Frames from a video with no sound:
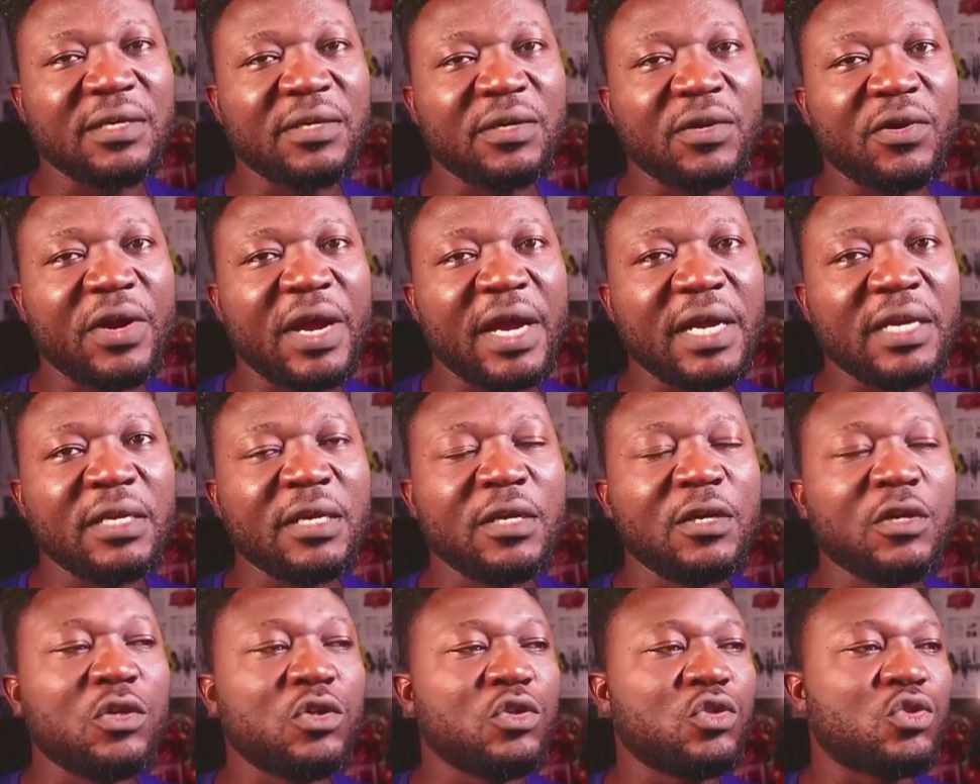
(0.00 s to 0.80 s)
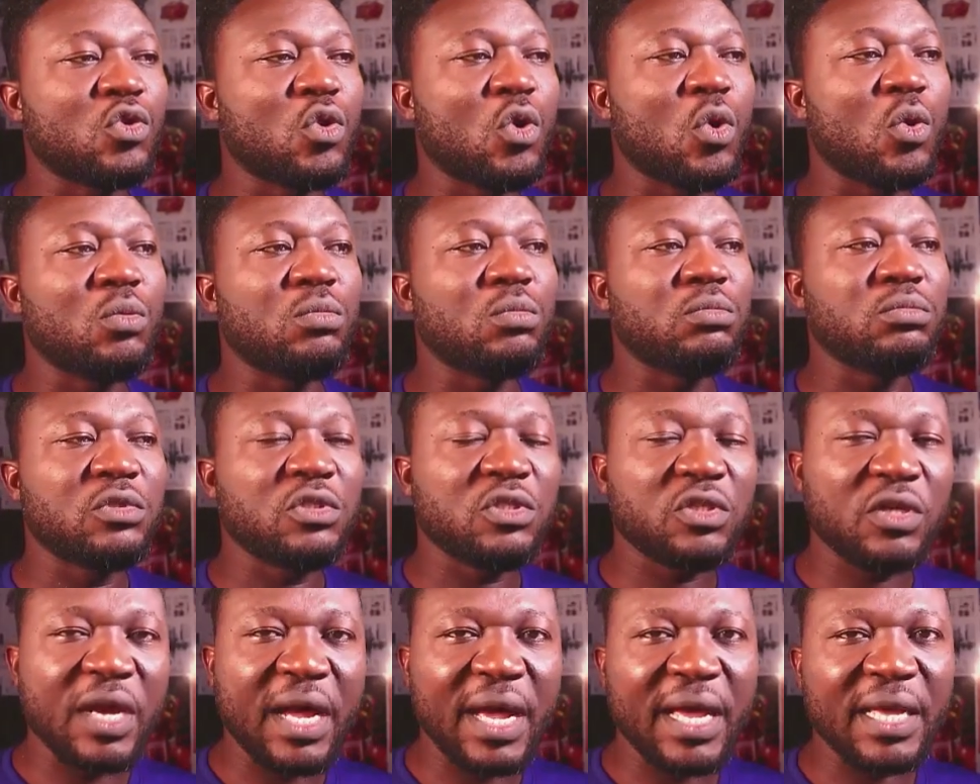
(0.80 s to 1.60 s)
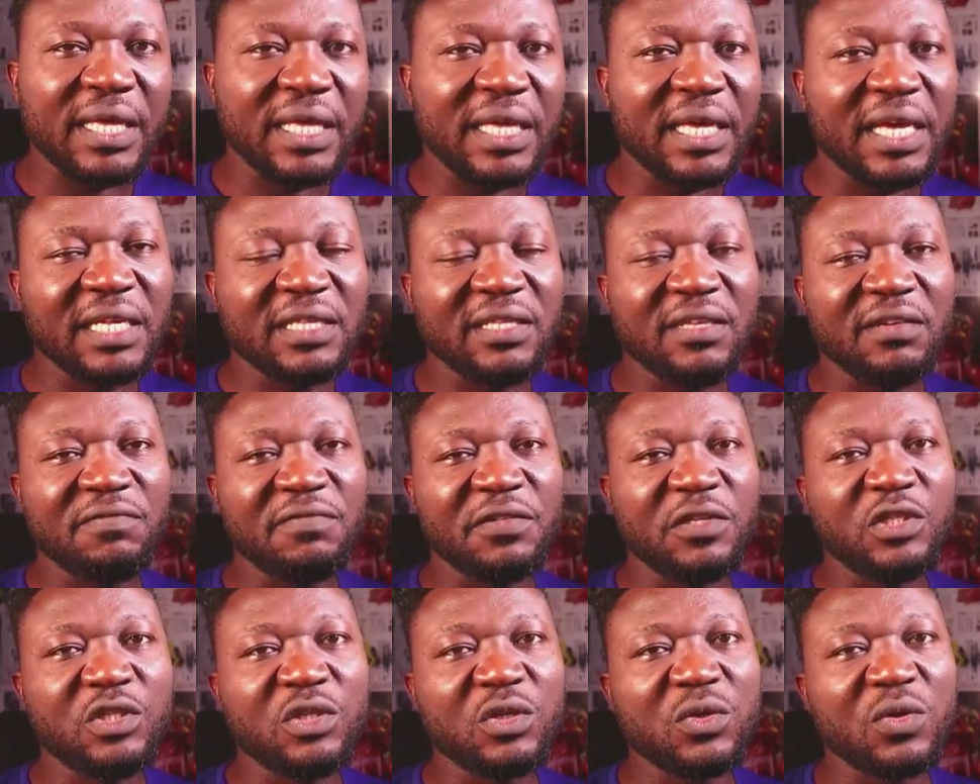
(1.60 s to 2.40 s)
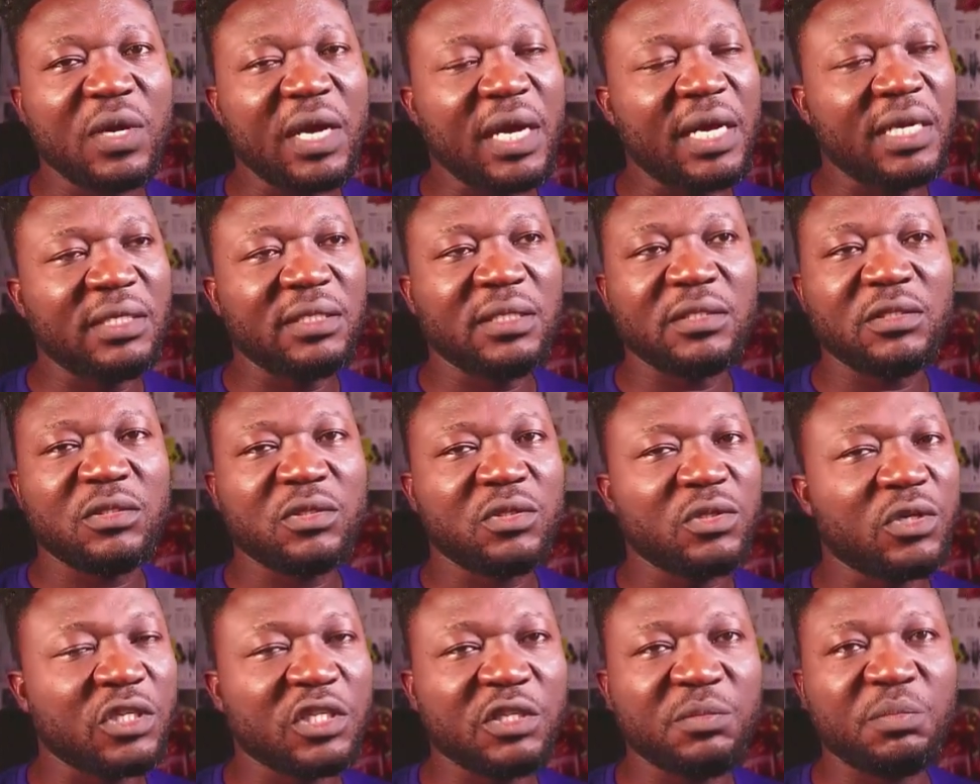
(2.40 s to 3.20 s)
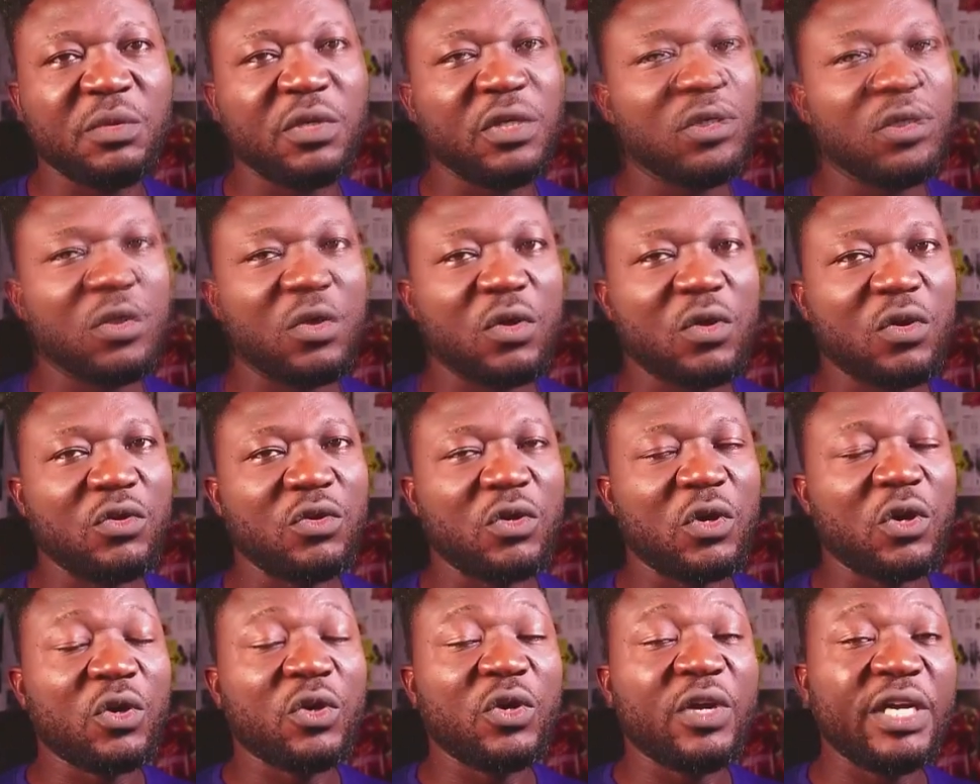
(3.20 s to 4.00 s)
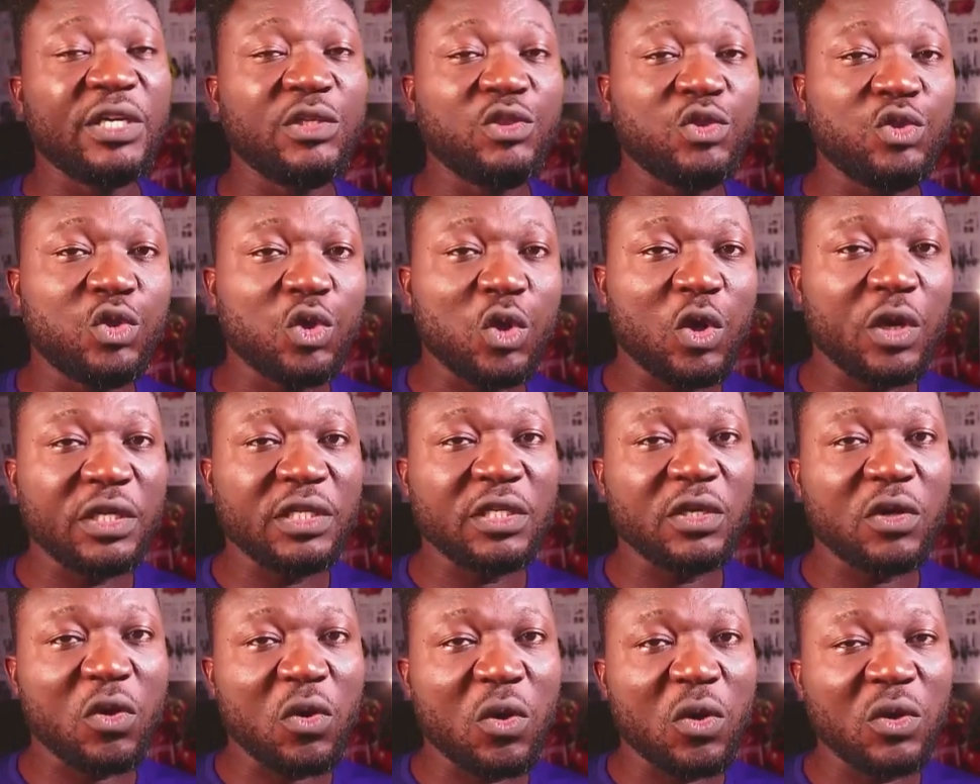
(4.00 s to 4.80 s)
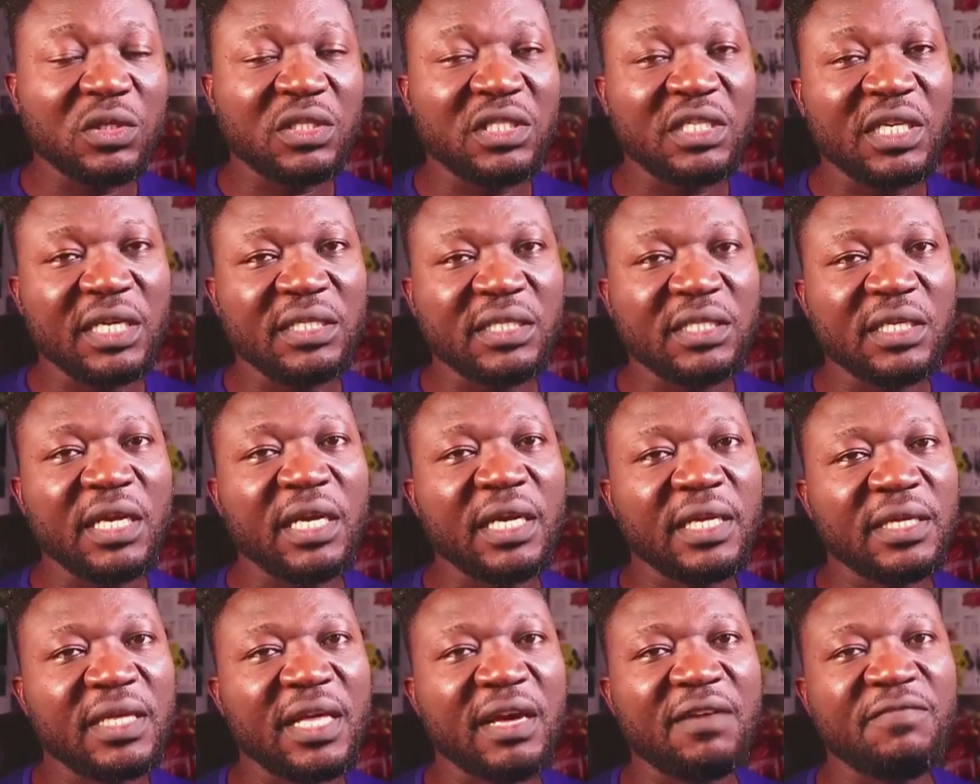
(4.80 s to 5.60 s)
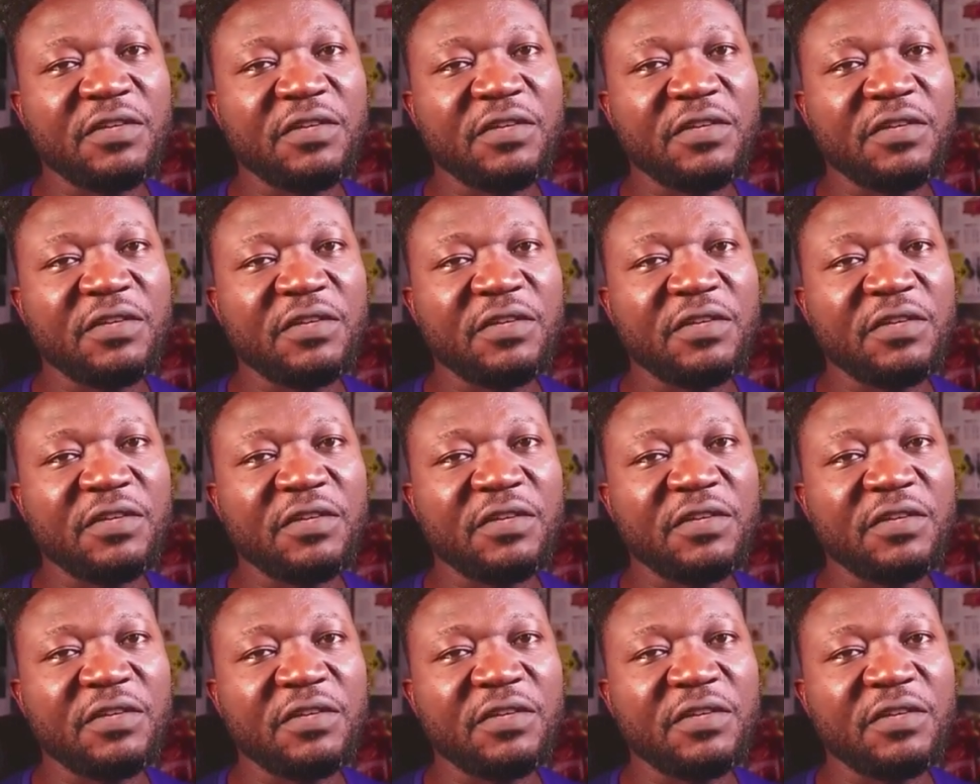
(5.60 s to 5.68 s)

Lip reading: All right, so try get the video, and trust me, you're going to enjoy the content in that